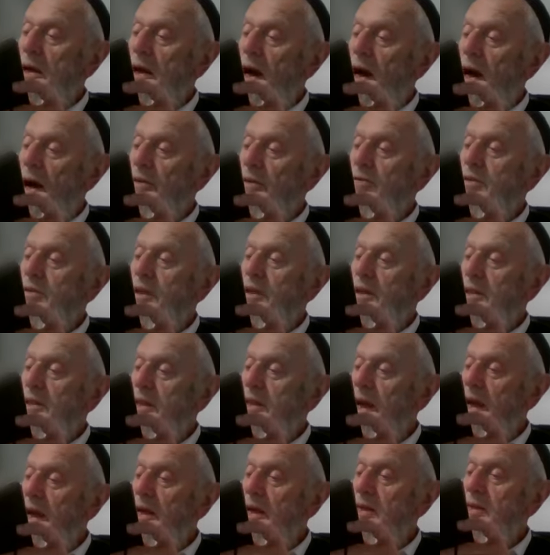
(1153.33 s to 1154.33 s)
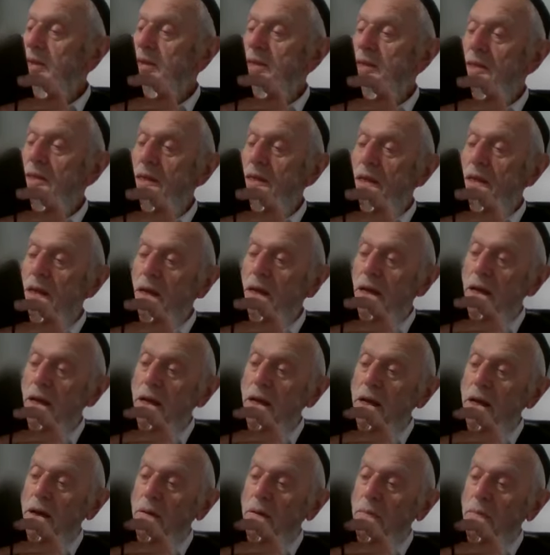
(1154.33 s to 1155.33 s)
after days
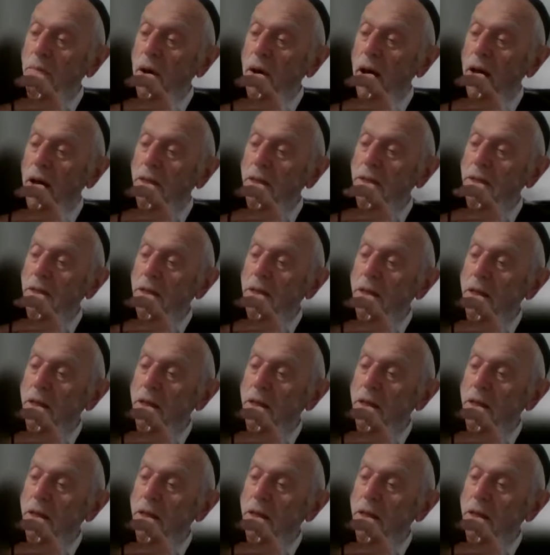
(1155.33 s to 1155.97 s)
but